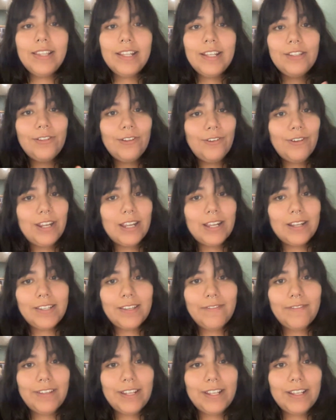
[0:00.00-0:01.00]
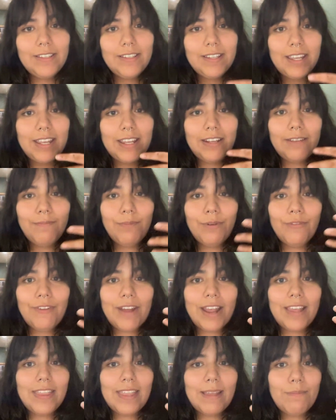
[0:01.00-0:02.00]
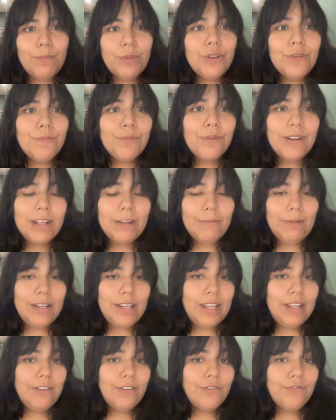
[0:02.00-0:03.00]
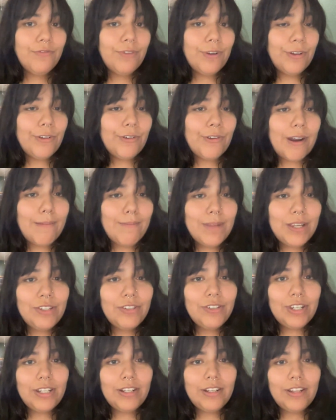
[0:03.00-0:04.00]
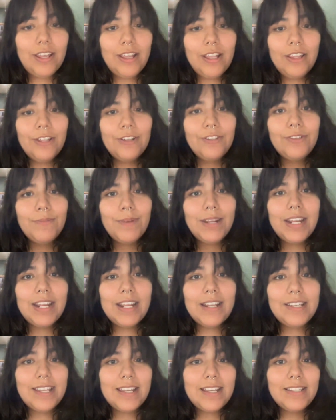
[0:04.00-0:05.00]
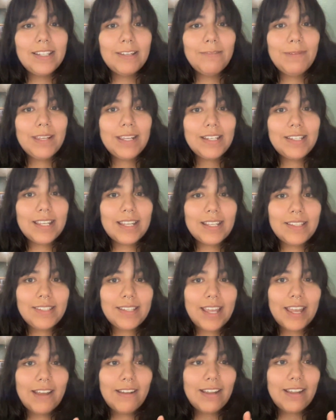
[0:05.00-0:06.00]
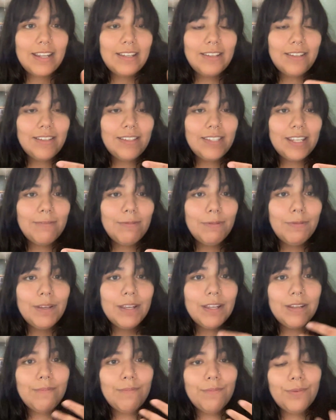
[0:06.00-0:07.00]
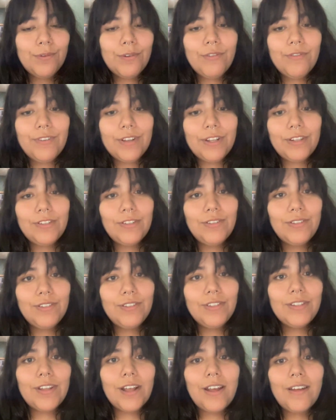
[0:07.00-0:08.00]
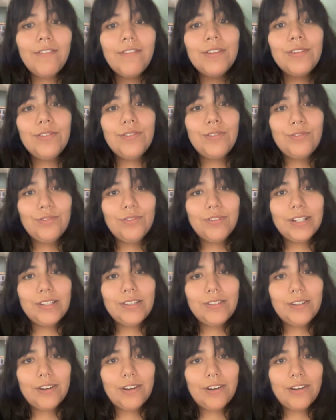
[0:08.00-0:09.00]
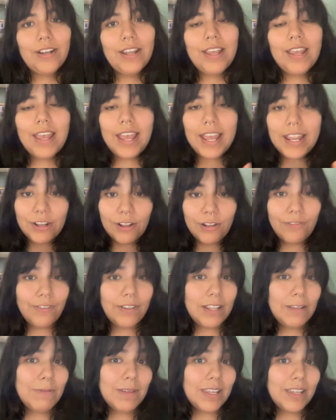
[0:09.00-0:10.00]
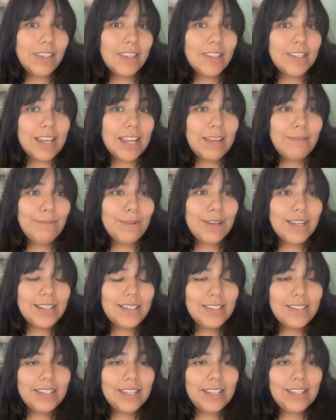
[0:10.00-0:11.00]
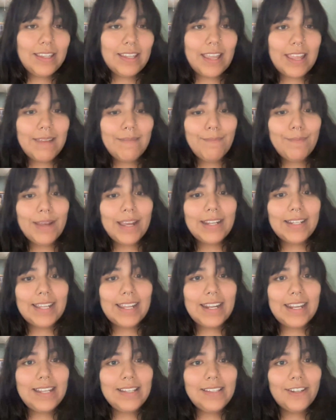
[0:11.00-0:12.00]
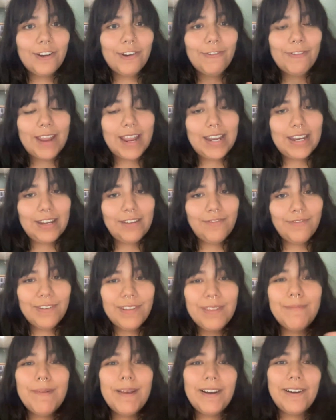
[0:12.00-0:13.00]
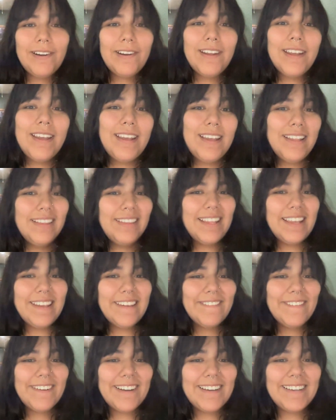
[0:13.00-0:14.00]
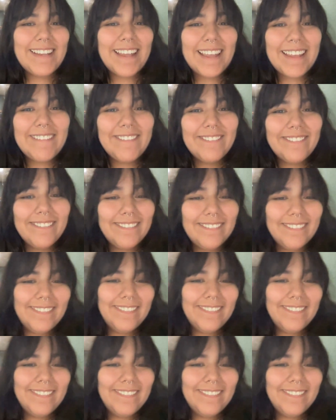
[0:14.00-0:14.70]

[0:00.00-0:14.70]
These learning activities can provide that blueprint that we need to further our mission. There's so many ideas that we can test out and to see what we can improve on to solve the social concern, and hopefully within time we can see the impact that it has created for the better. Thank you for your time.